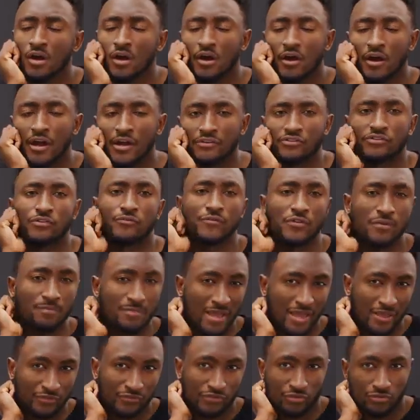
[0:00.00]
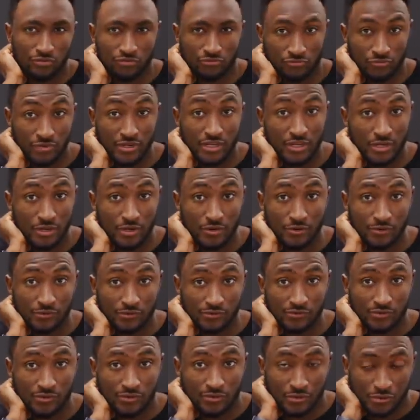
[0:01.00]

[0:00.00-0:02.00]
All right, so for the past 3 years,